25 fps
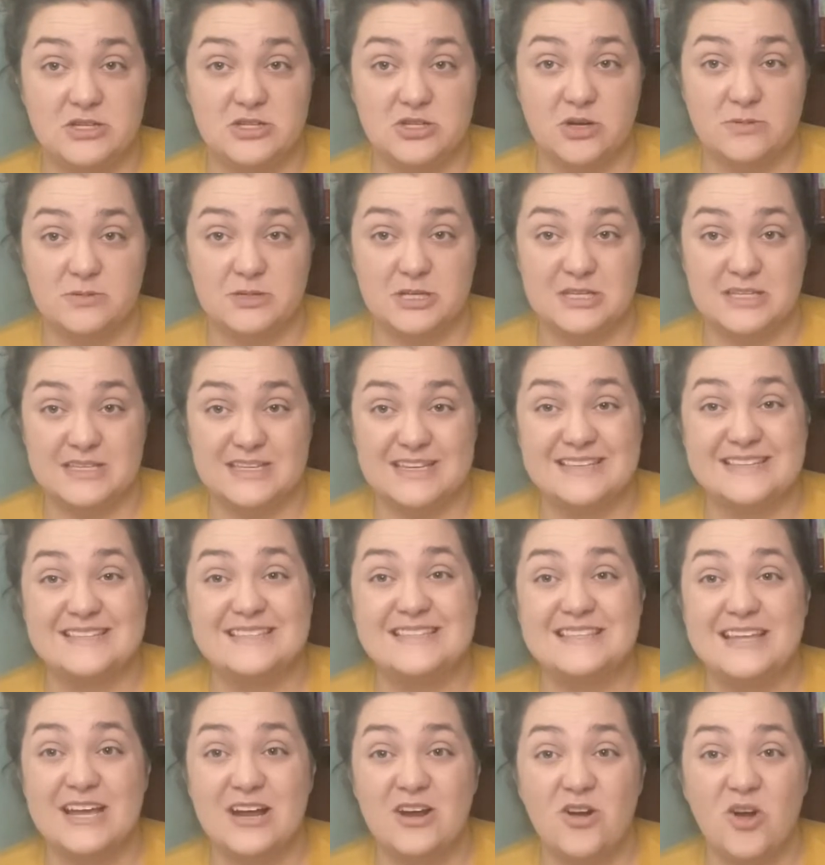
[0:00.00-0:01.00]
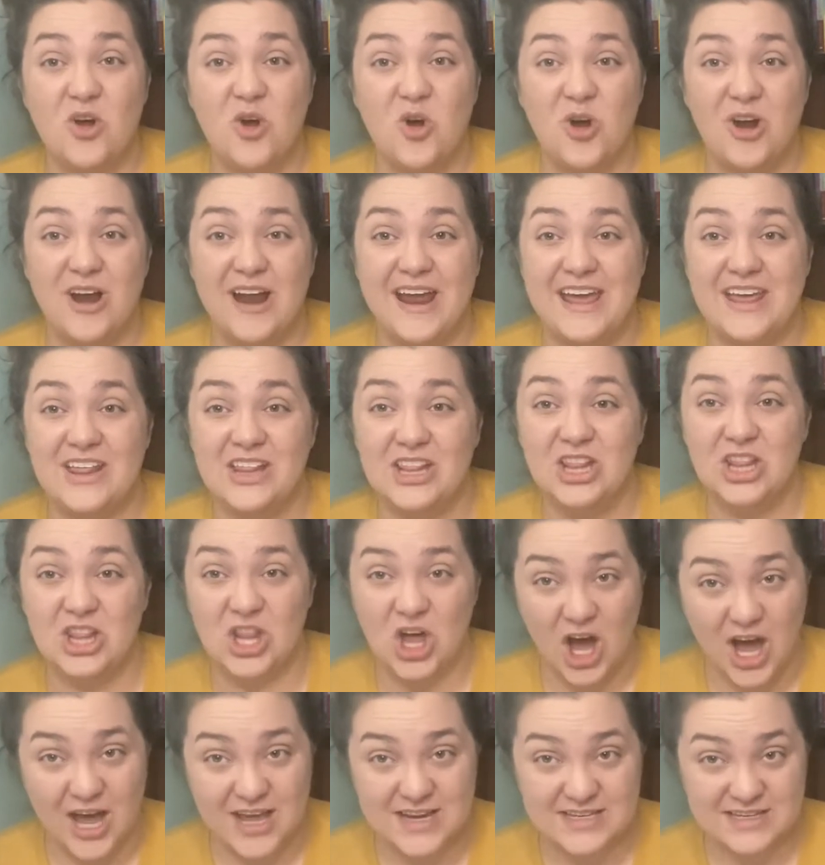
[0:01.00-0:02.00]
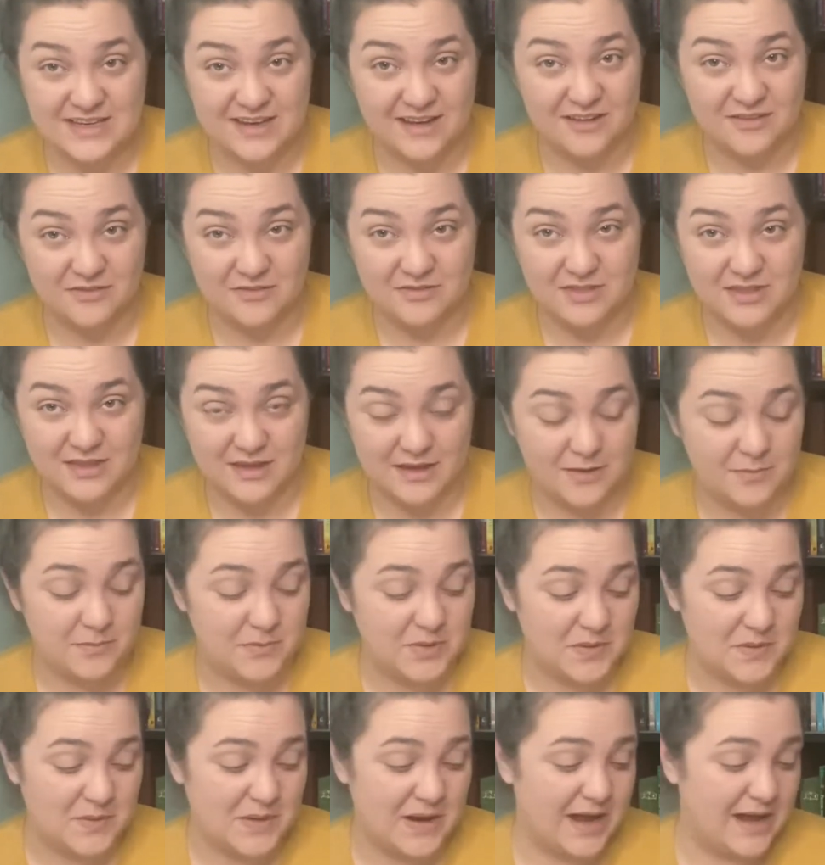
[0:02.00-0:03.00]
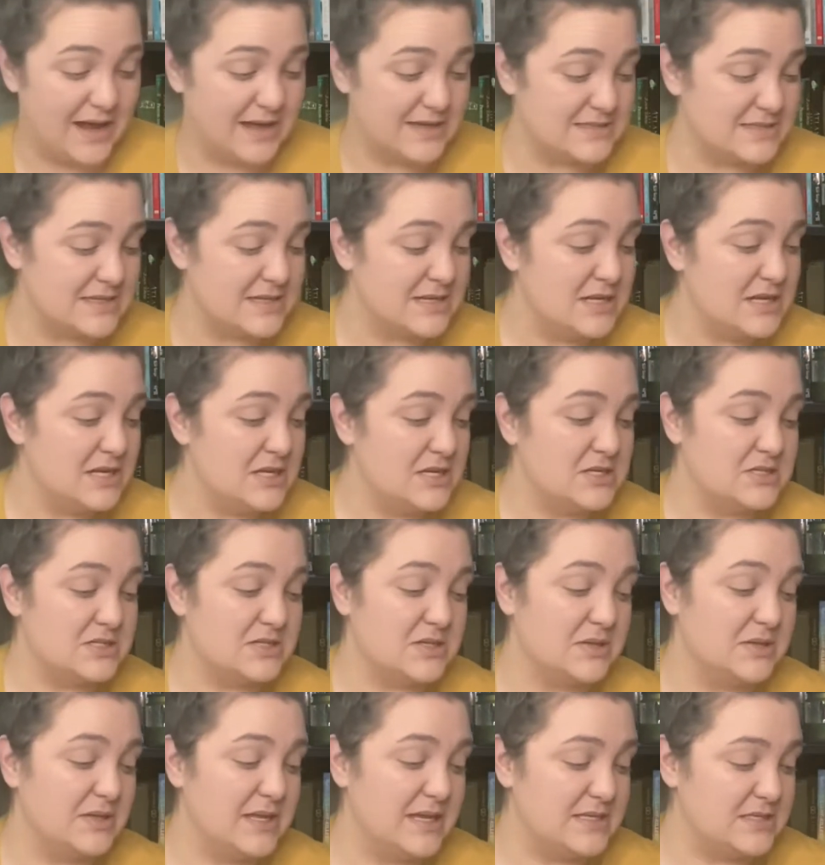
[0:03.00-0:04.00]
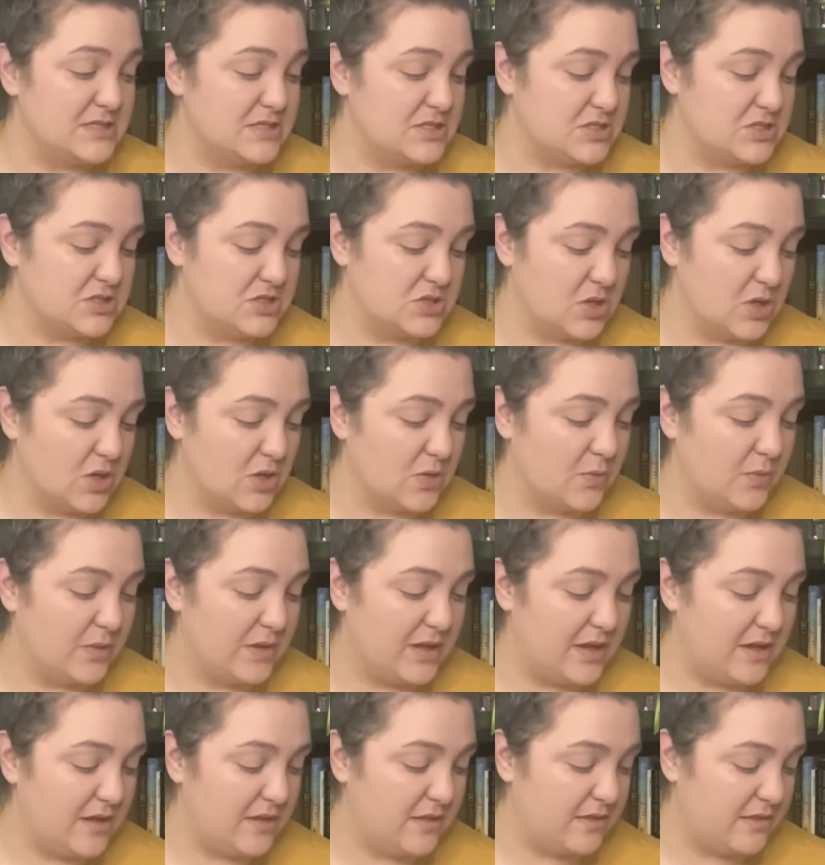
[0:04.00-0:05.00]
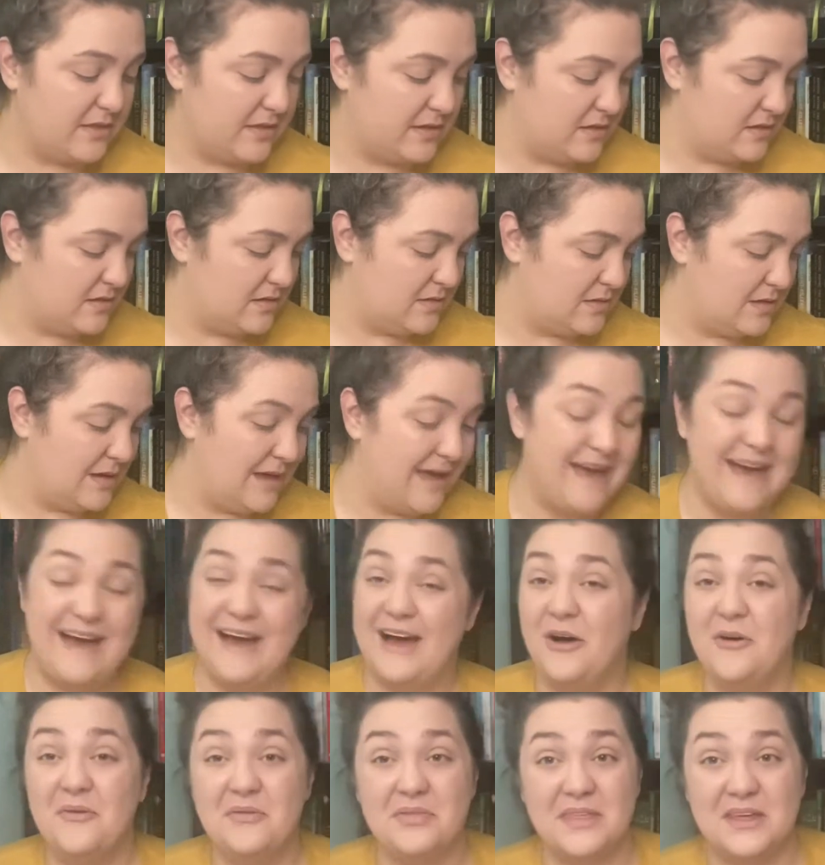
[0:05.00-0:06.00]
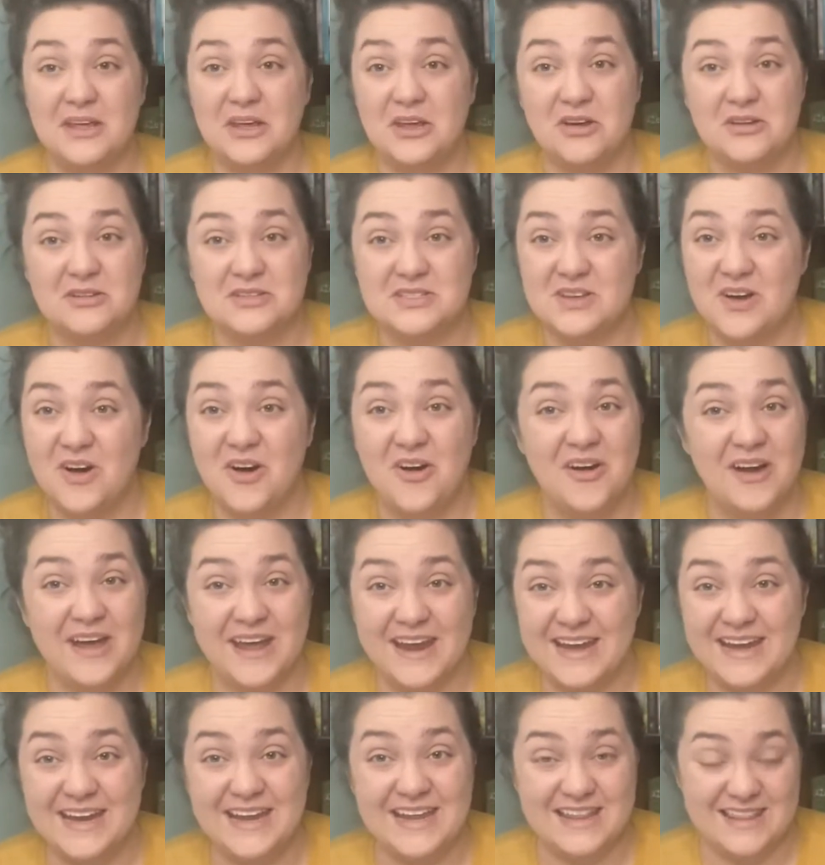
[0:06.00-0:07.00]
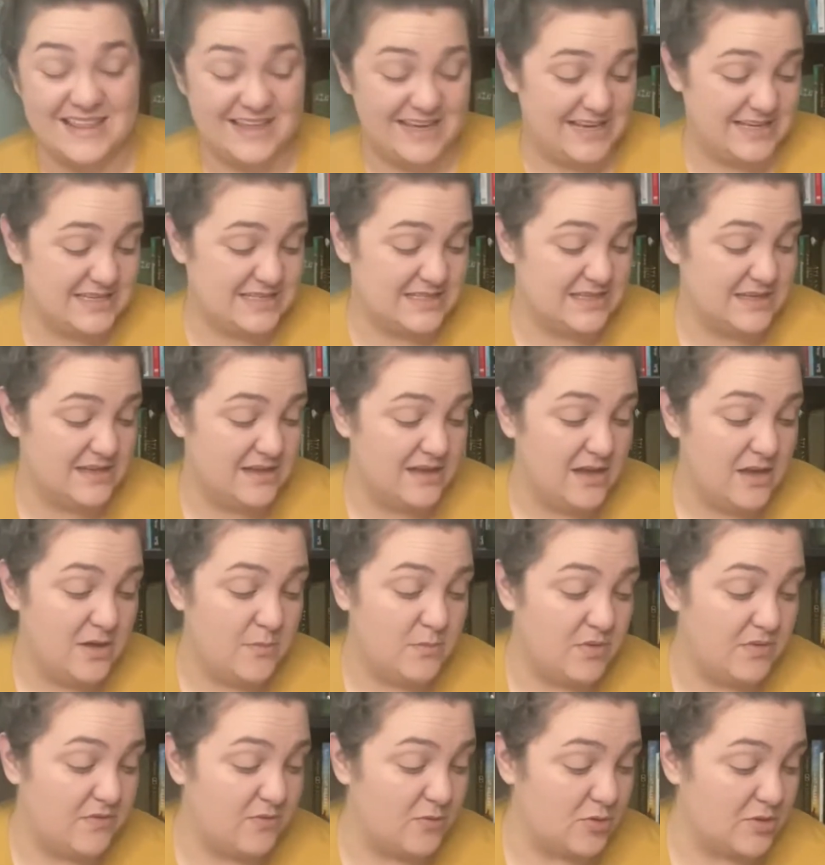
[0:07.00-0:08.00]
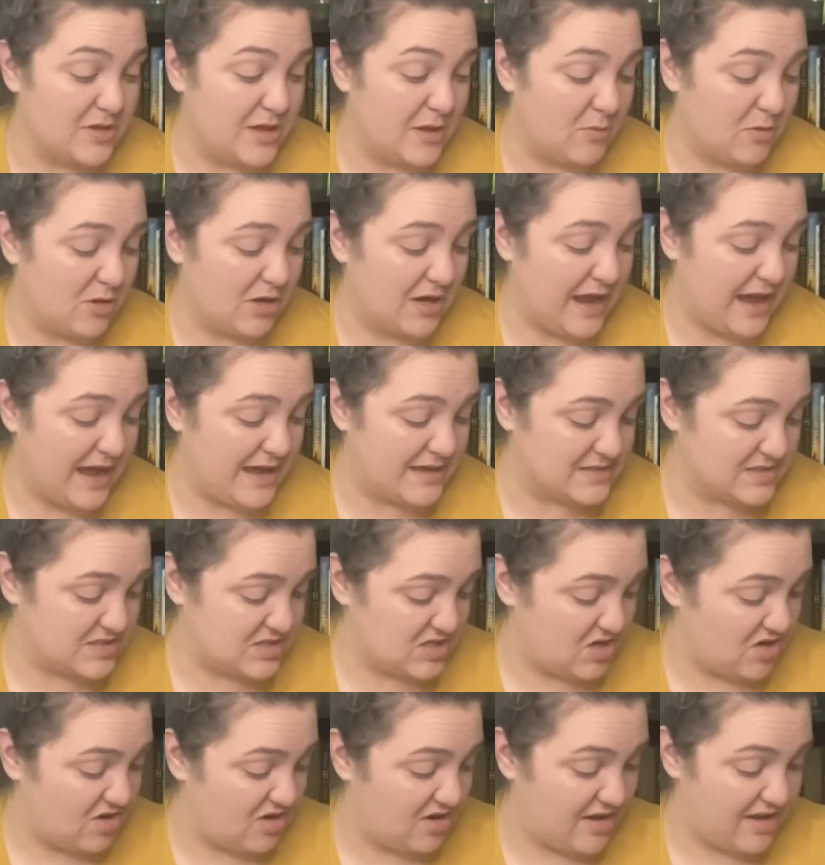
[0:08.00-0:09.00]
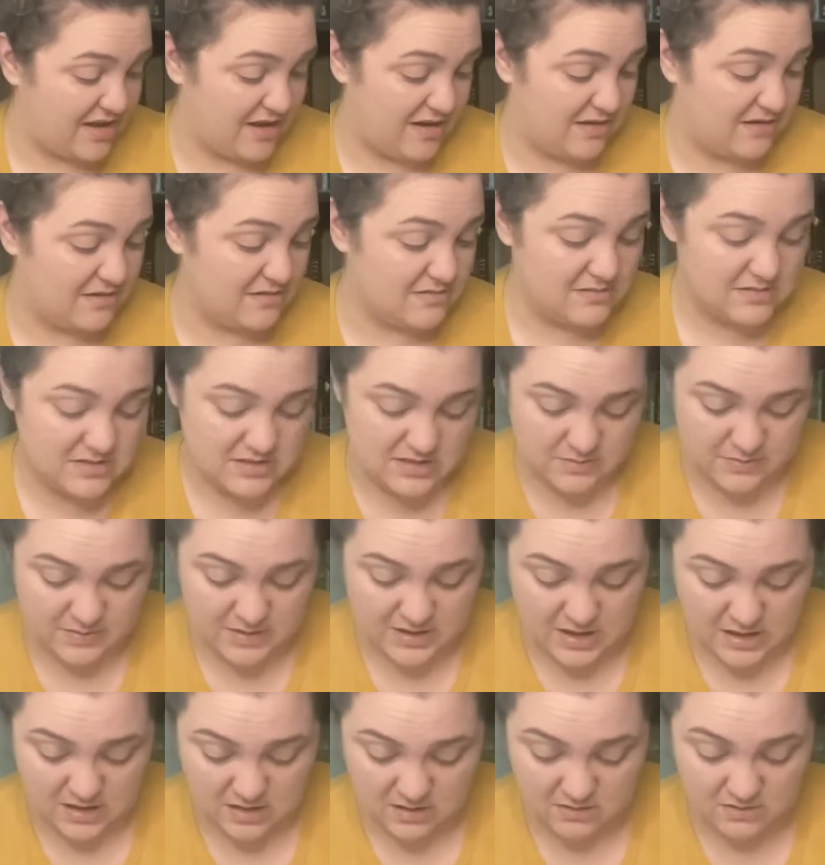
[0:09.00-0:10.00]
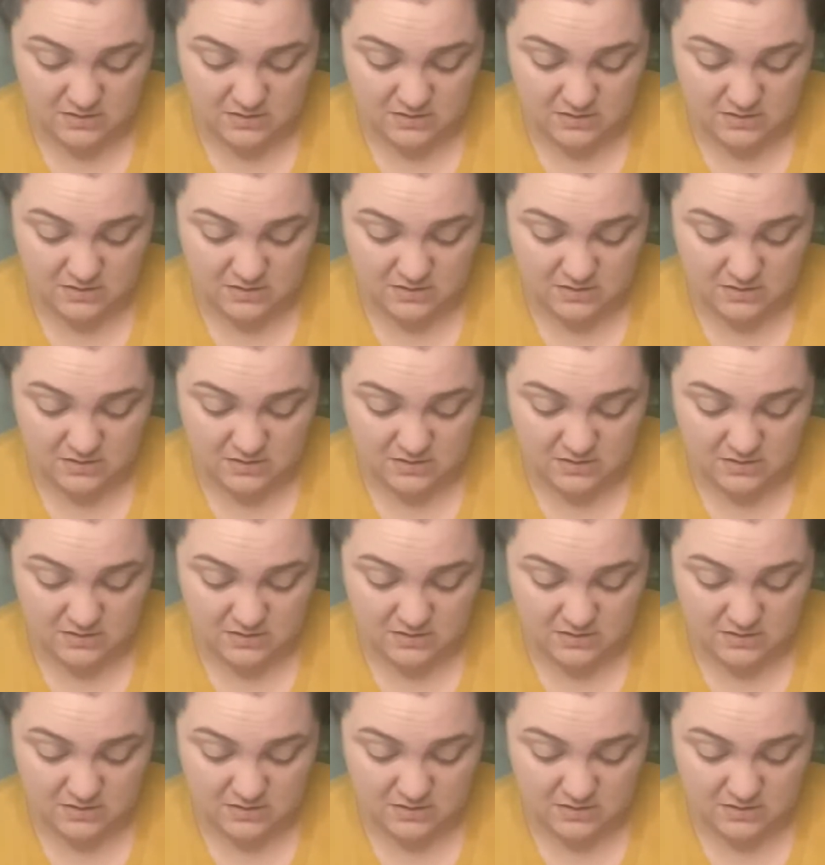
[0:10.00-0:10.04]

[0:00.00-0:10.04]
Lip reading: objects because there are a lot of them, you guys. So let's start with, I don't think y'all saw any of these before they were cast on, to be